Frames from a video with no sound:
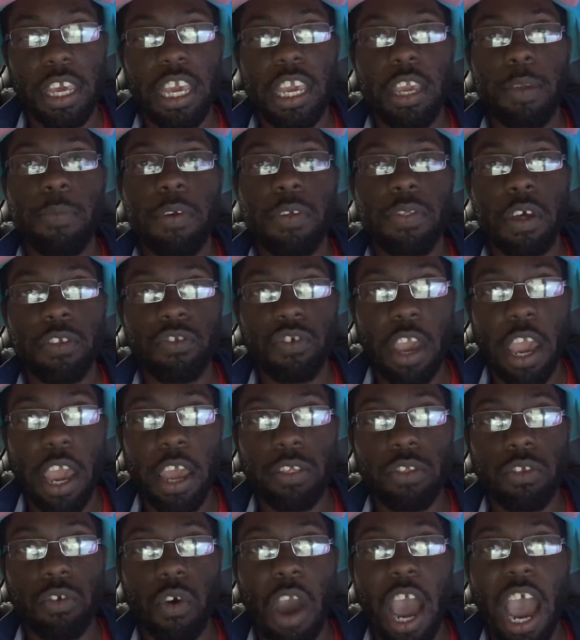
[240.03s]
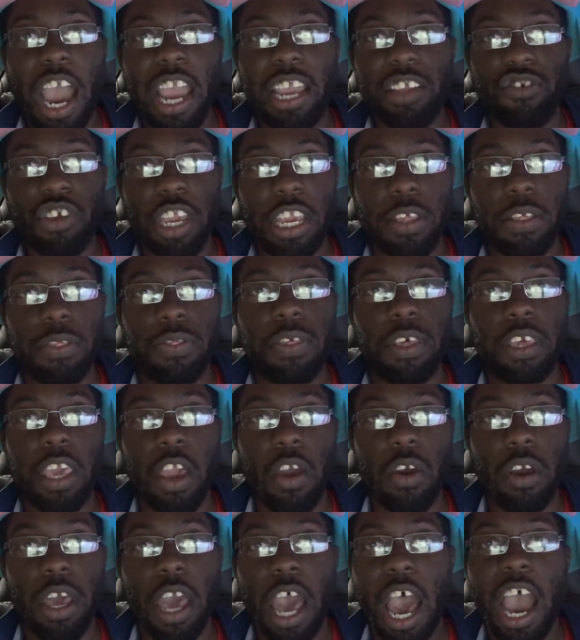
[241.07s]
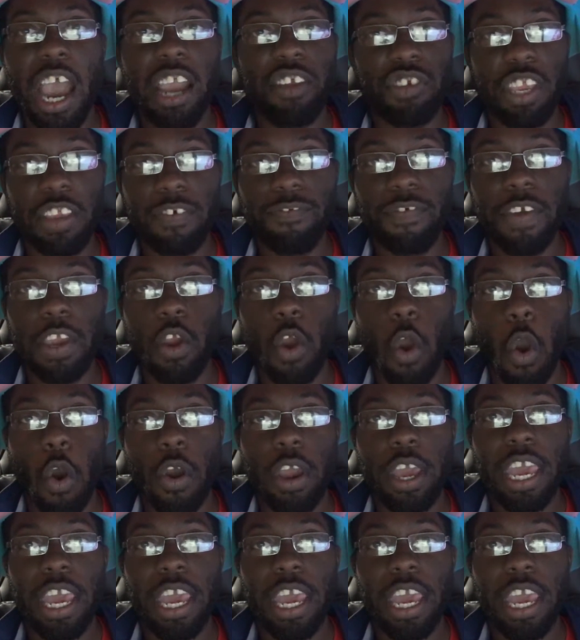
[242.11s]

and be subject to hygiene fear